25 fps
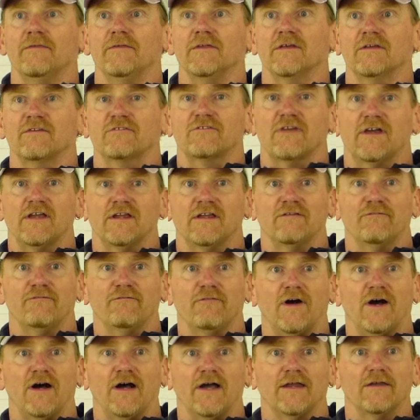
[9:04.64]
the exciting
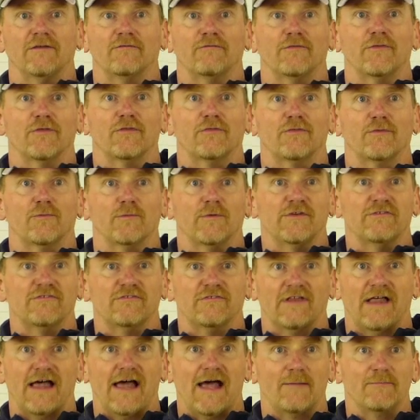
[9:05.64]
find of the 3
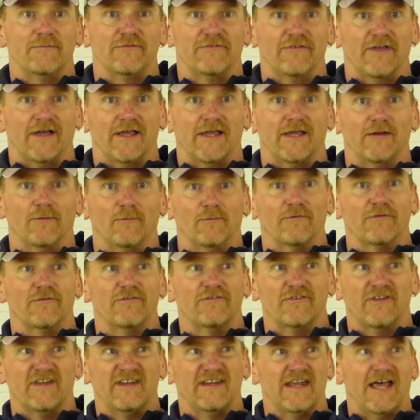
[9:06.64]
Slab site or the
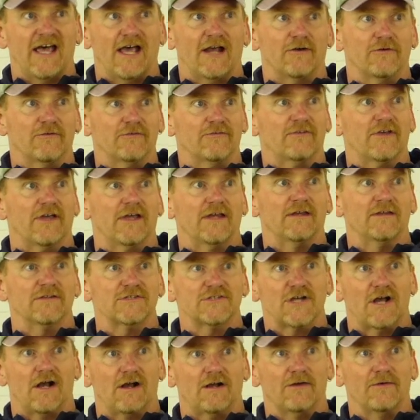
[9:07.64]
Sundagger site in
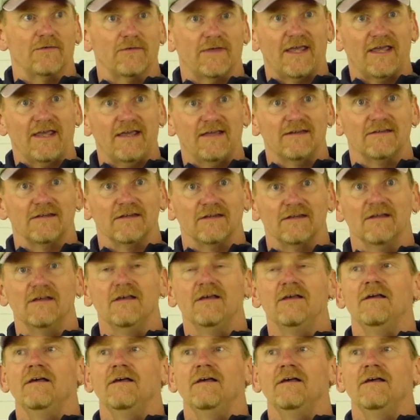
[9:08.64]
Chaco Canyon,